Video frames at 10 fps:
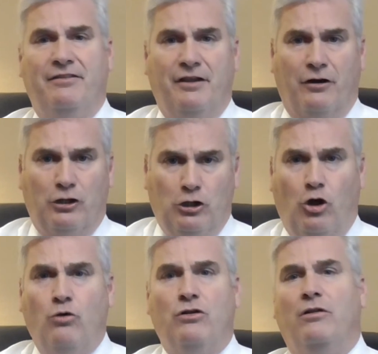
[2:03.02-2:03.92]
and their
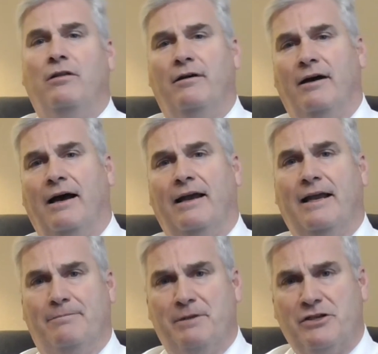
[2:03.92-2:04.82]
local
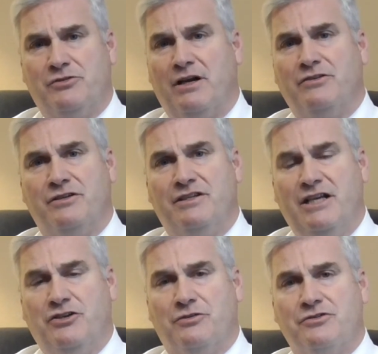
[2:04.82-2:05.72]
administrators and
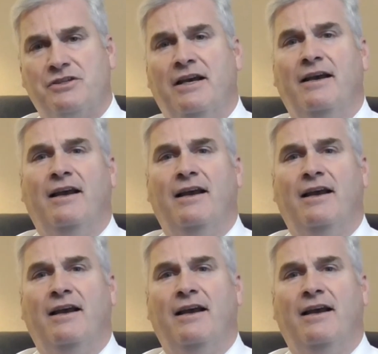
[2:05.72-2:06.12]
teachers